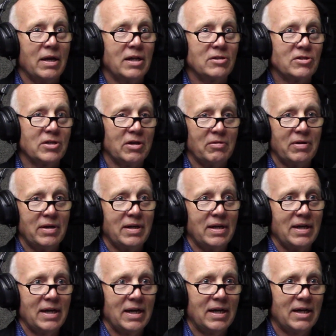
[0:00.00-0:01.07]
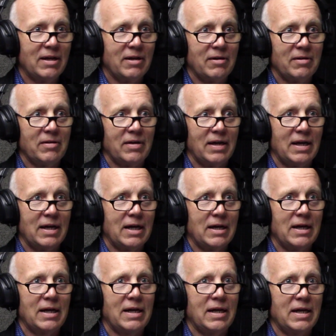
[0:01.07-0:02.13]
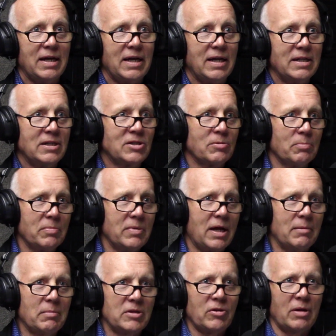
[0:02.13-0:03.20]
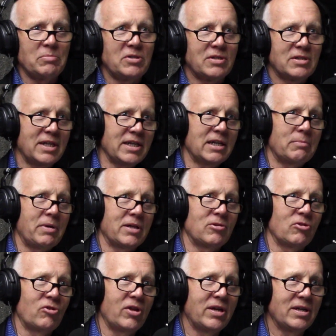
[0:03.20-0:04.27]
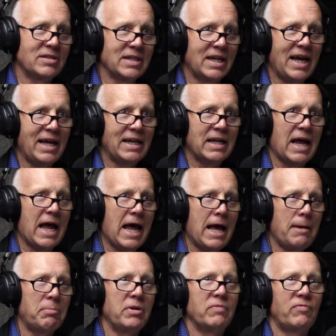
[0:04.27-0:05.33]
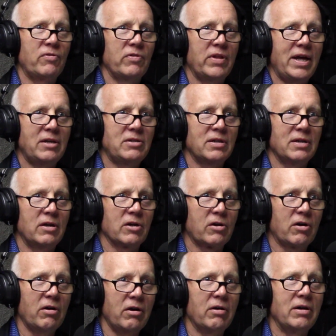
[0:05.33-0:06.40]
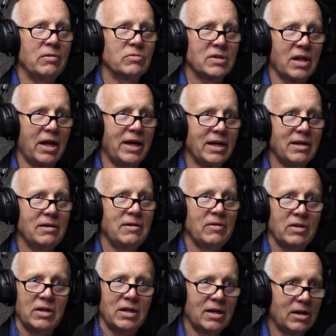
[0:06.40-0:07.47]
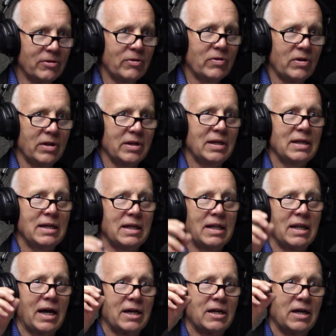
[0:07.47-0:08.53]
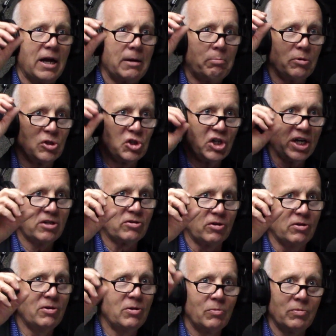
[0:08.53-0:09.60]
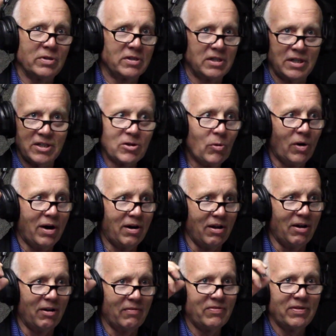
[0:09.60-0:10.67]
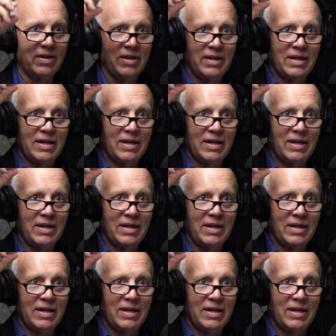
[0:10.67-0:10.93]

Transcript: And so, I'm just thinking about the things that had to happen for that to occur. It was like, literally, like a projector was in the choir loft.